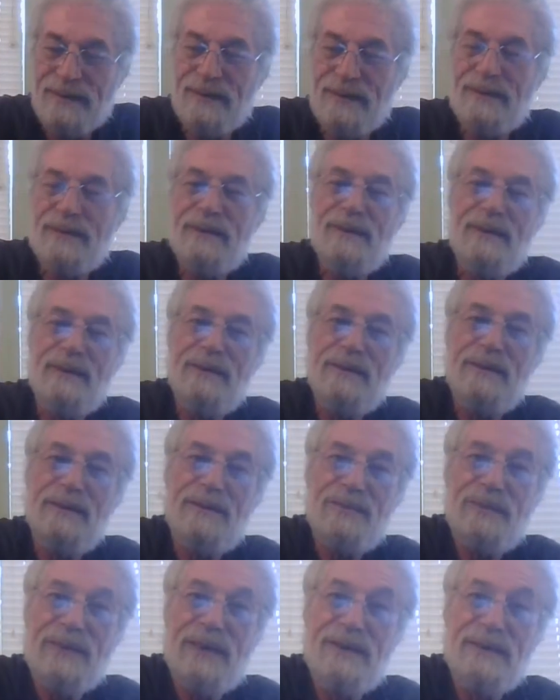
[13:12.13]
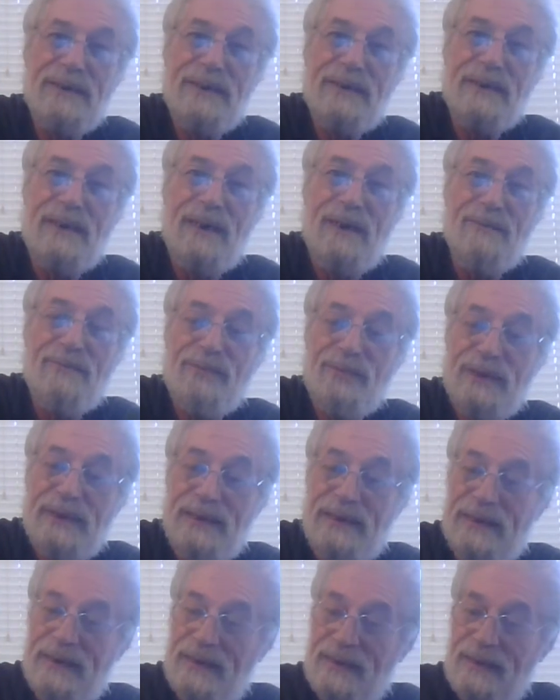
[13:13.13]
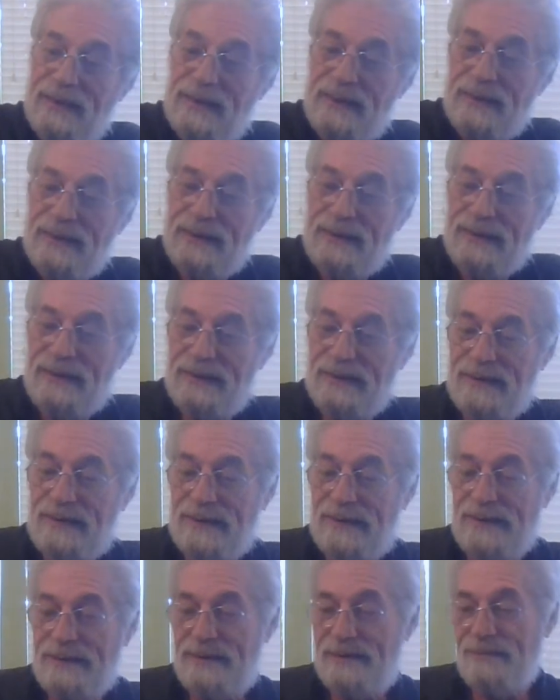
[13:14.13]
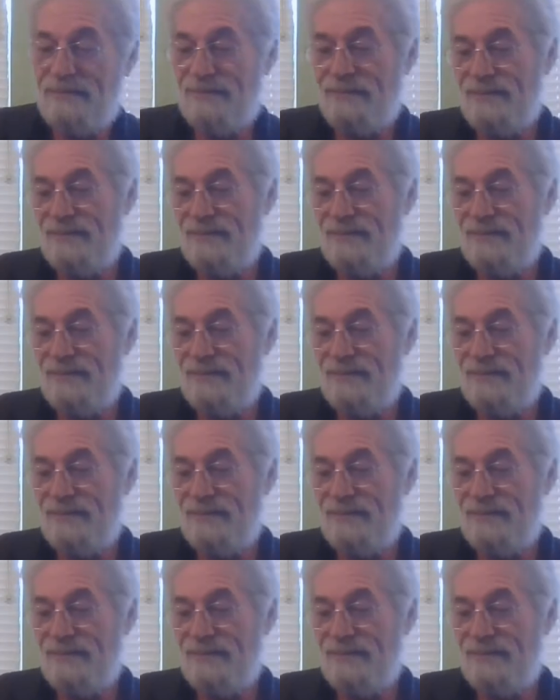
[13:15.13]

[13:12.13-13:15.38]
It's found in comfrey. Uh,